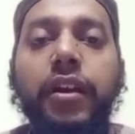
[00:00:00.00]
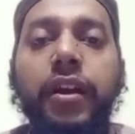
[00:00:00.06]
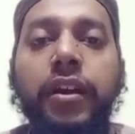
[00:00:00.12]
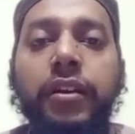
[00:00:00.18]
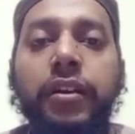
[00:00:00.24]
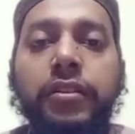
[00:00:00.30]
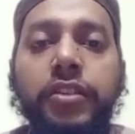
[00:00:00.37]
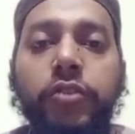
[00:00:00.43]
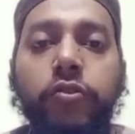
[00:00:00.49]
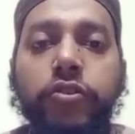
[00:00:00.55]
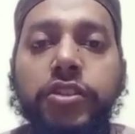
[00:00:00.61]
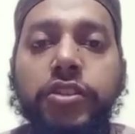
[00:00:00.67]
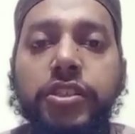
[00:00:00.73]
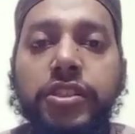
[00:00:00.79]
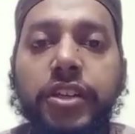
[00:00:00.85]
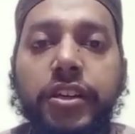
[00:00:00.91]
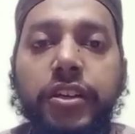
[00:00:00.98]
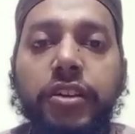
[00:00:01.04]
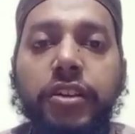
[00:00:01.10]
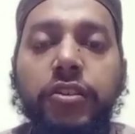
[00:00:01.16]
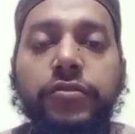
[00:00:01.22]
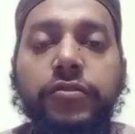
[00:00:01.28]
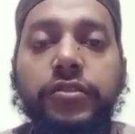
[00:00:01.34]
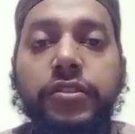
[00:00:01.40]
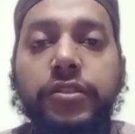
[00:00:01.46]
And the courses that I
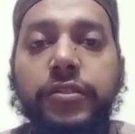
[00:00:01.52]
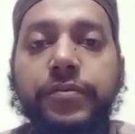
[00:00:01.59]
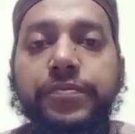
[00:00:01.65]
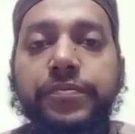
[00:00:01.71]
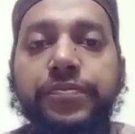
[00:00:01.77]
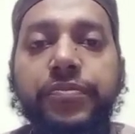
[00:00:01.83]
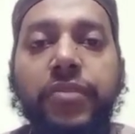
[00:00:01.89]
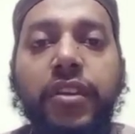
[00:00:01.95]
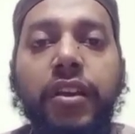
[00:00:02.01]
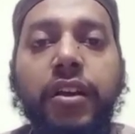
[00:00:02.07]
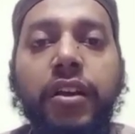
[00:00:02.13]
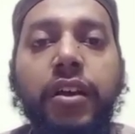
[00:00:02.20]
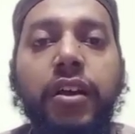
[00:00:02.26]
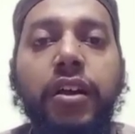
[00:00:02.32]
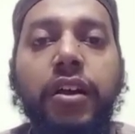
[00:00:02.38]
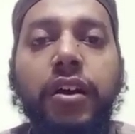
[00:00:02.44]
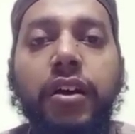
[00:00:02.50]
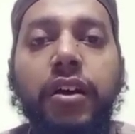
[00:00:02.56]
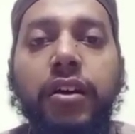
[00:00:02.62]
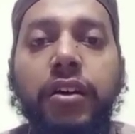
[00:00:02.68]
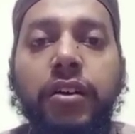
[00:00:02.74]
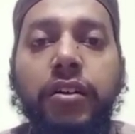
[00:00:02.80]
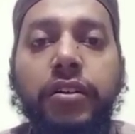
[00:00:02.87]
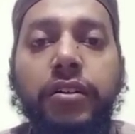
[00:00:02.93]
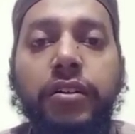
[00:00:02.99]
offer
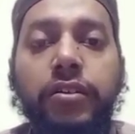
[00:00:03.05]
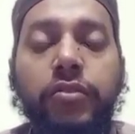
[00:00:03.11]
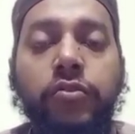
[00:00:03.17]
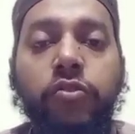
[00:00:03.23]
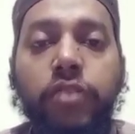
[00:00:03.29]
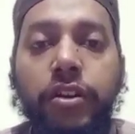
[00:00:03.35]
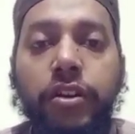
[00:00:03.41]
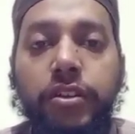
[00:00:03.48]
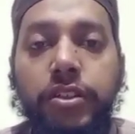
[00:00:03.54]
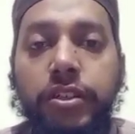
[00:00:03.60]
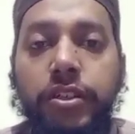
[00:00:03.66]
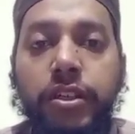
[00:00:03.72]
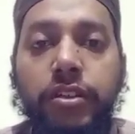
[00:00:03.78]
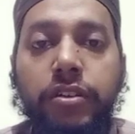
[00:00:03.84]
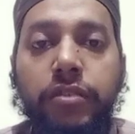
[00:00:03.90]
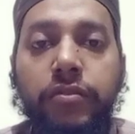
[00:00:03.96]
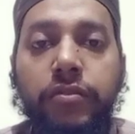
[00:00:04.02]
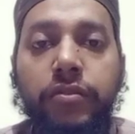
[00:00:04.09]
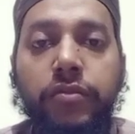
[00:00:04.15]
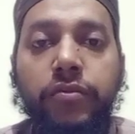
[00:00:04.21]
are Quran reading